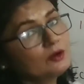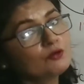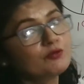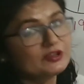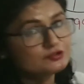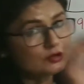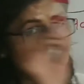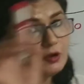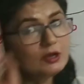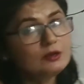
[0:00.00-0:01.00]
first of
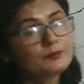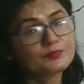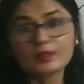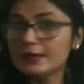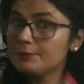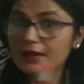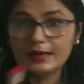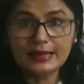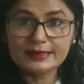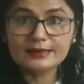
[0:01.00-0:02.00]
all, in my
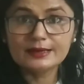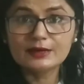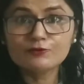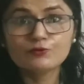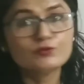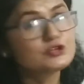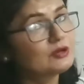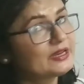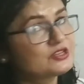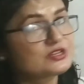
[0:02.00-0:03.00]
line graph video
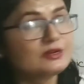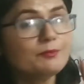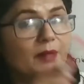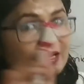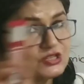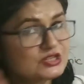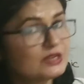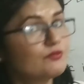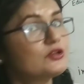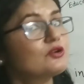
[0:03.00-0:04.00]
lecture, bar
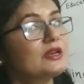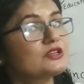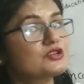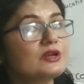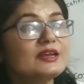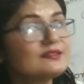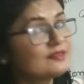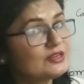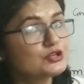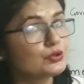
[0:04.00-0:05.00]
chart video lecture, I
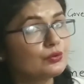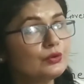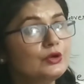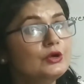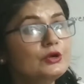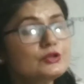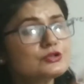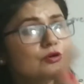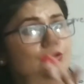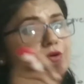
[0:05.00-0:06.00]
said you
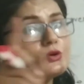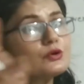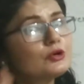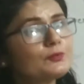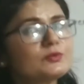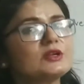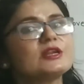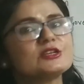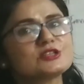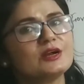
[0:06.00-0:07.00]
to group the
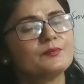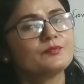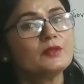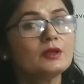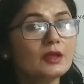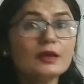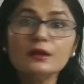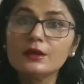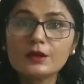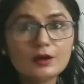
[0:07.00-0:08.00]
data.
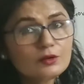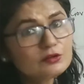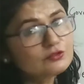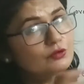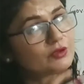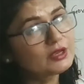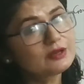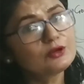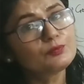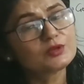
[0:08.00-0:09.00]
And here also we can
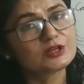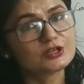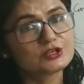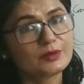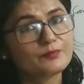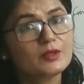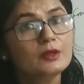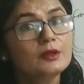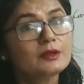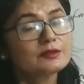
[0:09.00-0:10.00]
group the data.
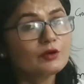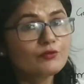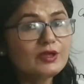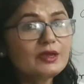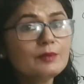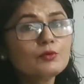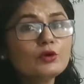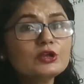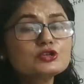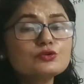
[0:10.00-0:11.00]
The way I am
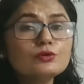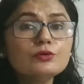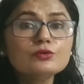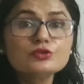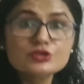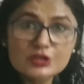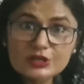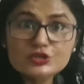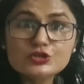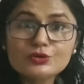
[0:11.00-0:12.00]
going to
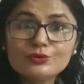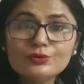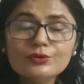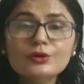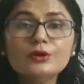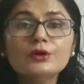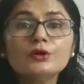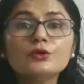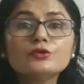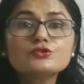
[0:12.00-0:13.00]
teach you
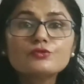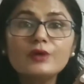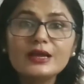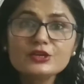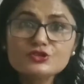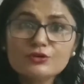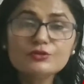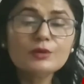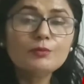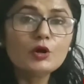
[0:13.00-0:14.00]
to write on
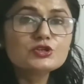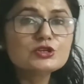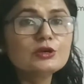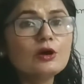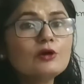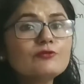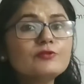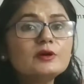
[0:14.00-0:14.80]
the body of